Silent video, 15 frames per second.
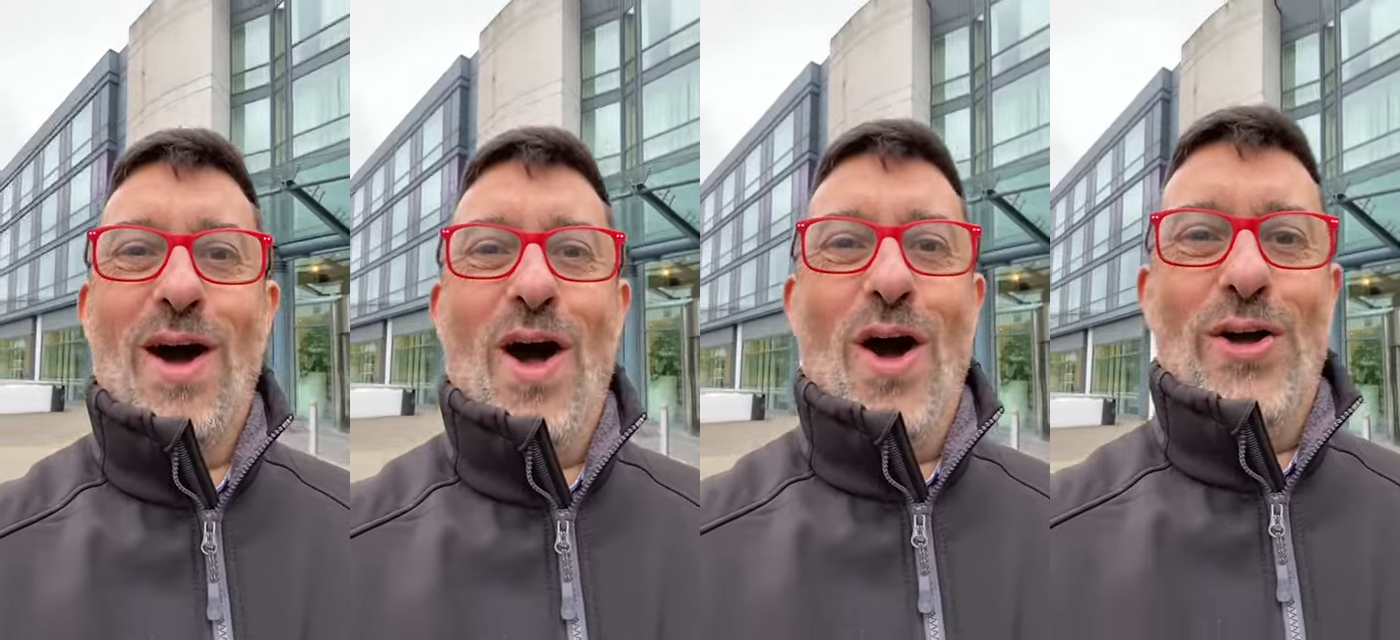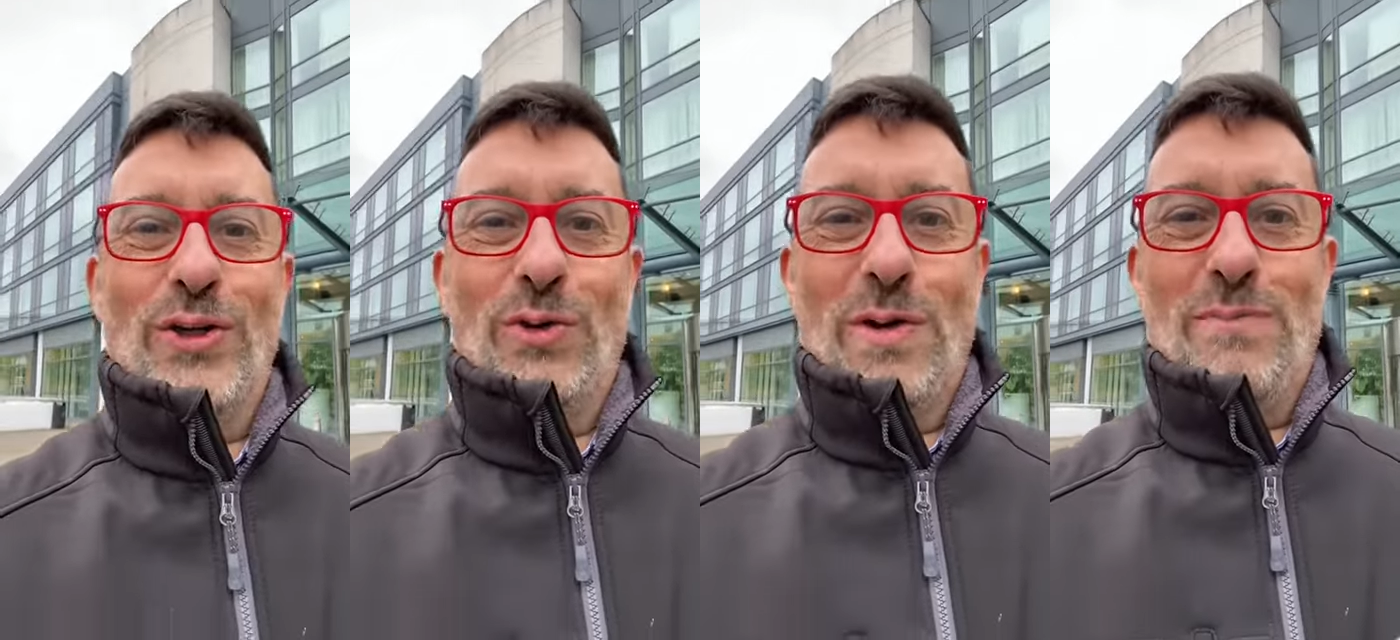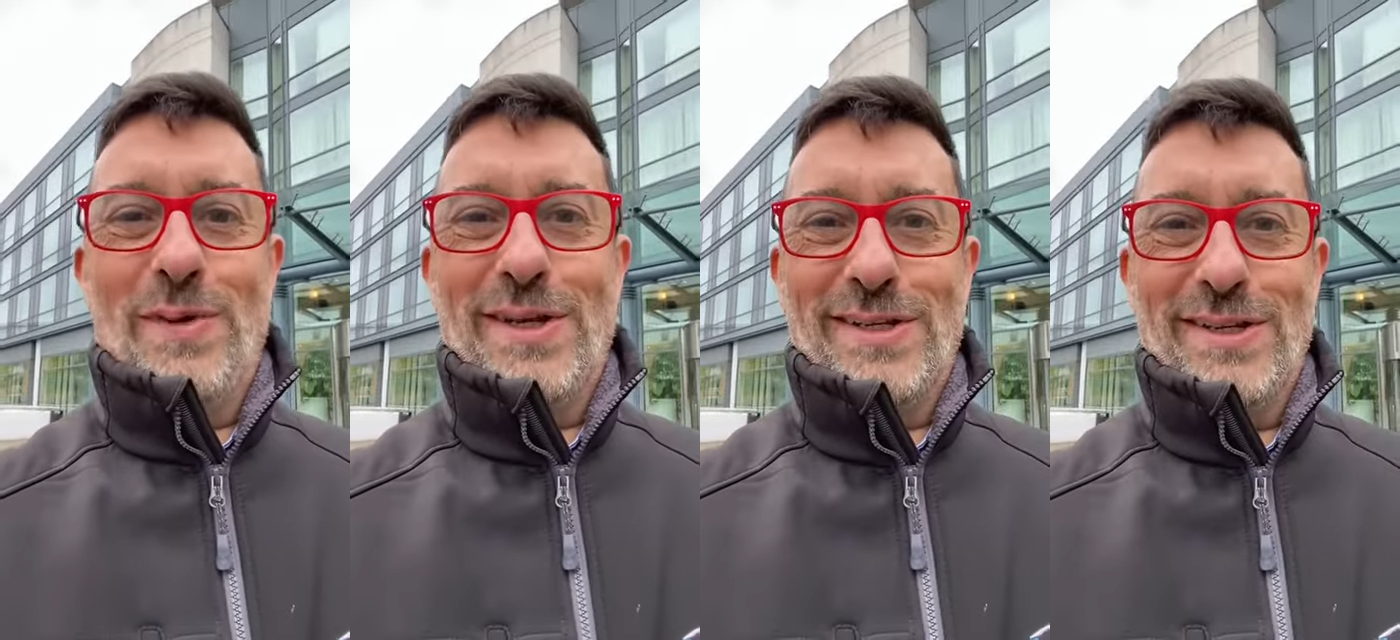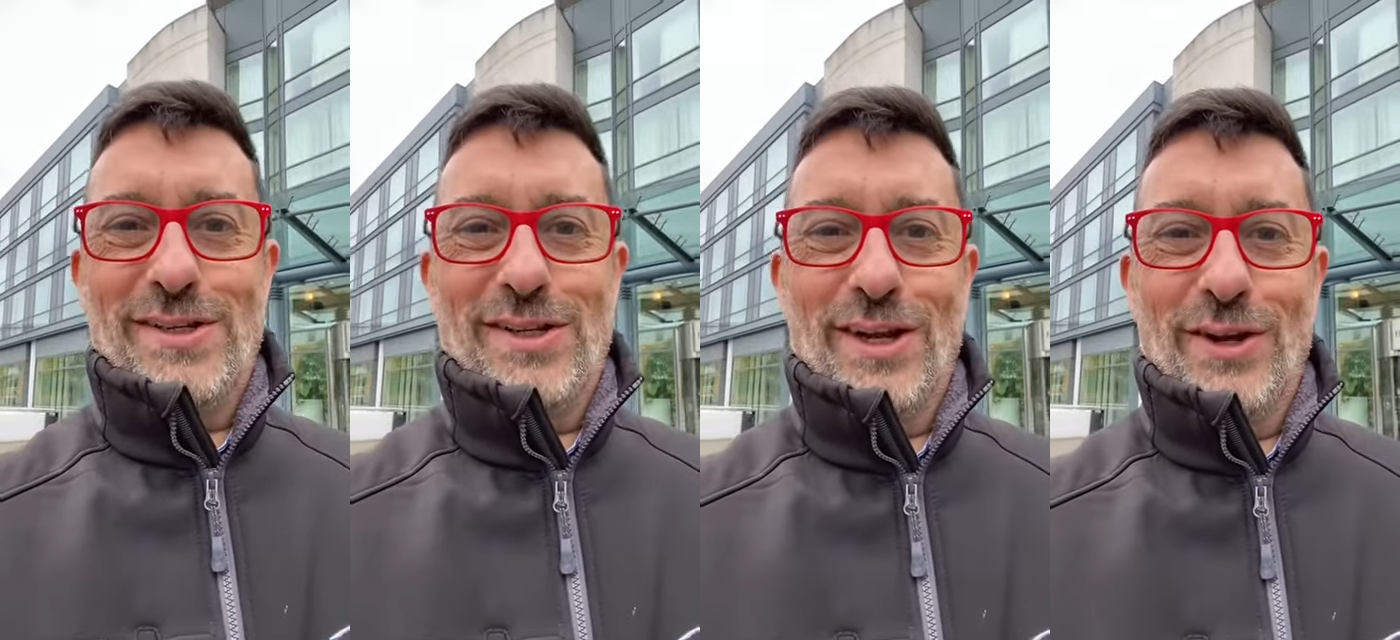Archway
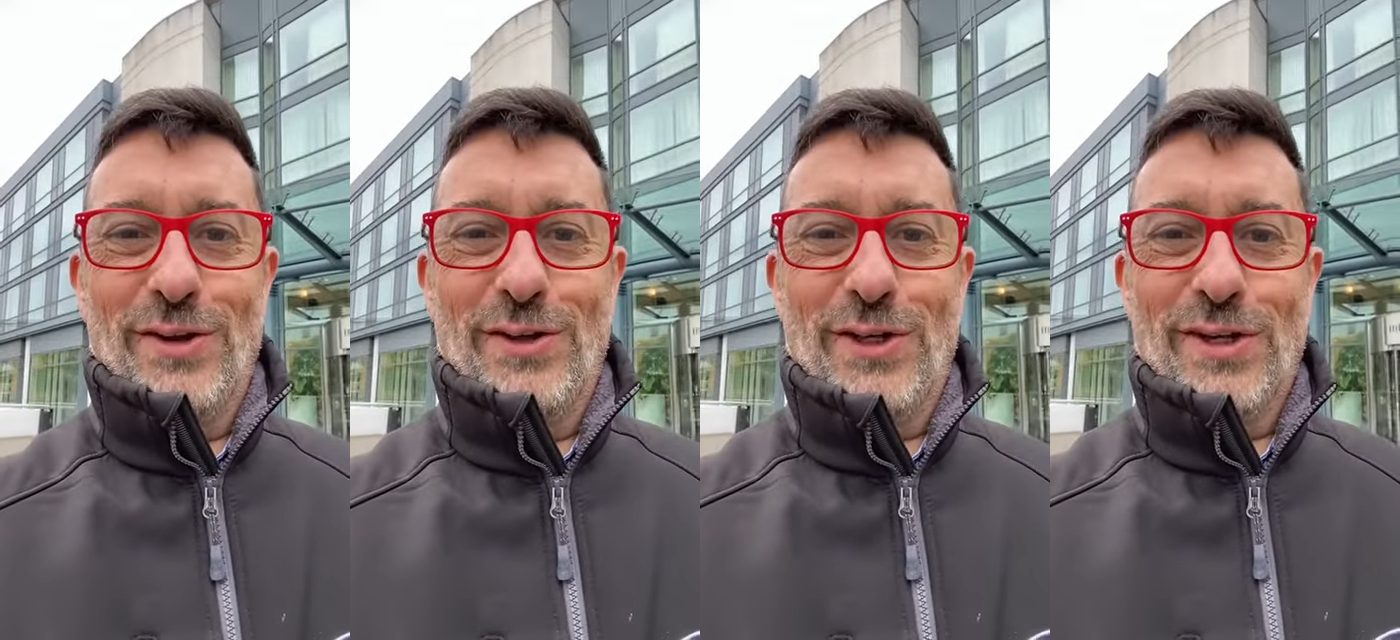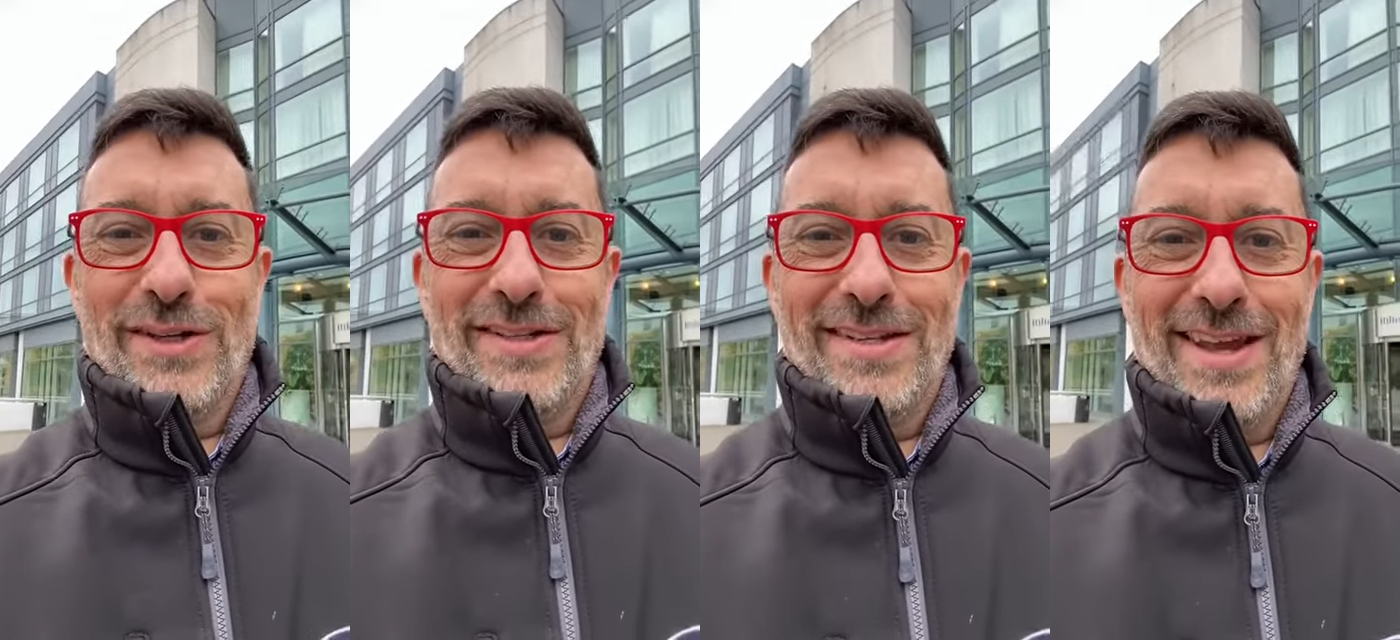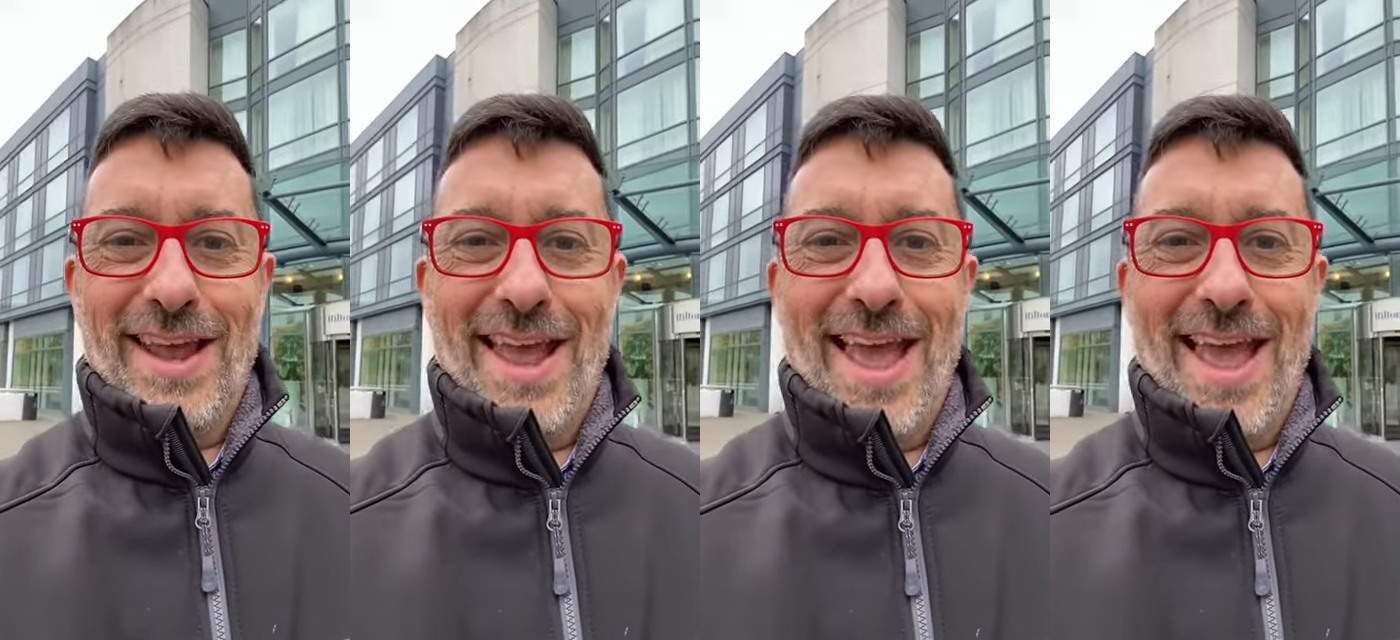Business Solutions